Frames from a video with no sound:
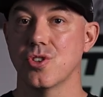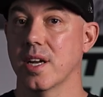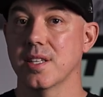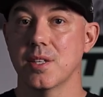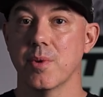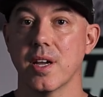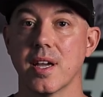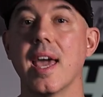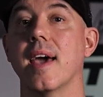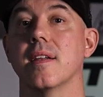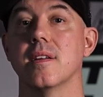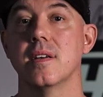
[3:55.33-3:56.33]
tried to see what I could
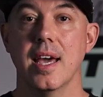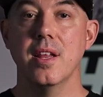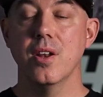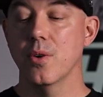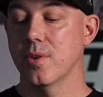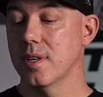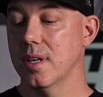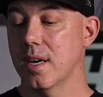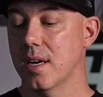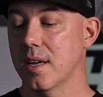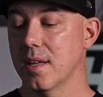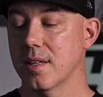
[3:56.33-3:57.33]
get. And
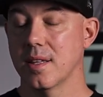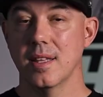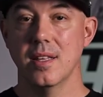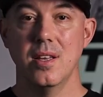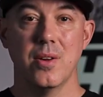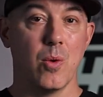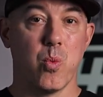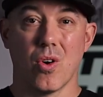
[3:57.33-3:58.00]
it